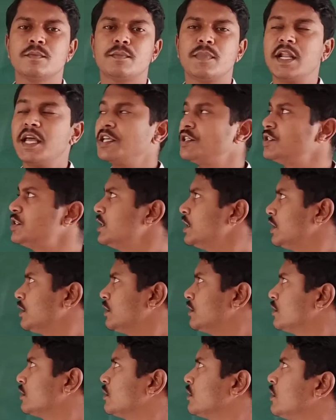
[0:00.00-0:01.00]
Placing
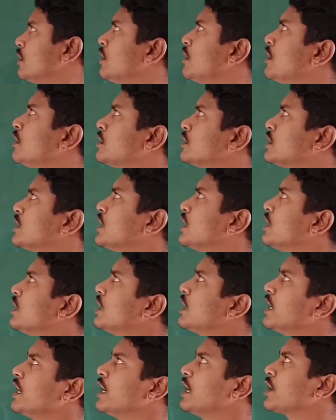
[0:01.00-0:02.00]
third
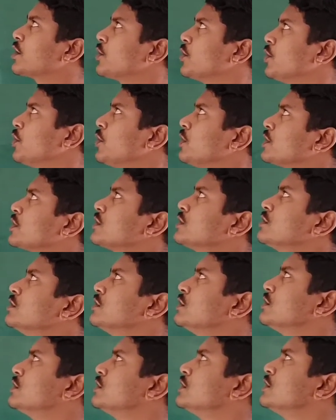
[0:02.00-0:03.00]
layer or
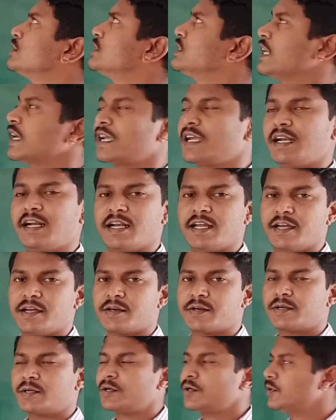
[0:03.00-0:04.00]
second layer.
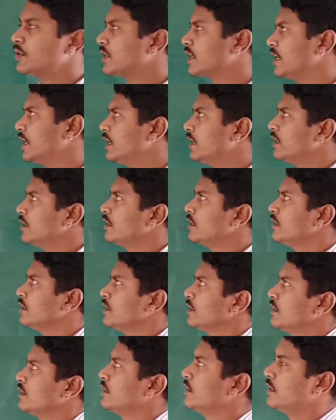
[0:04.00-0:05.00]
Okay.
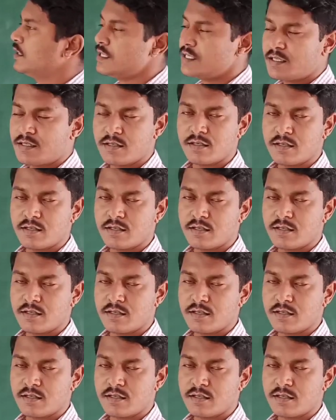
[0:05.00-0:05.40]
In this